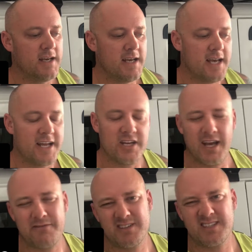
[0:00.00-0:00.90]
and you
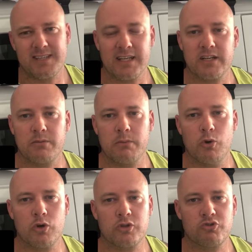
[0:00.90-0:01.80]
have just a little bit
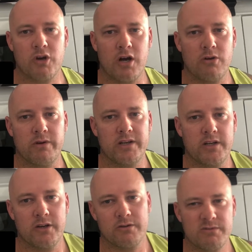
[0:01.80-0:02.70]
more control when
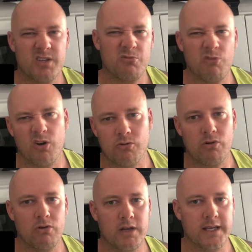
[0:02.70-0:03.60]
you're sort of rock
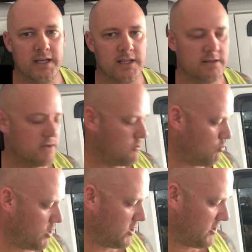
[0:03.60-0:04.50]
crawling and
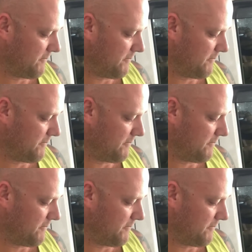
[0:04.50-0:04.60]
whatnot.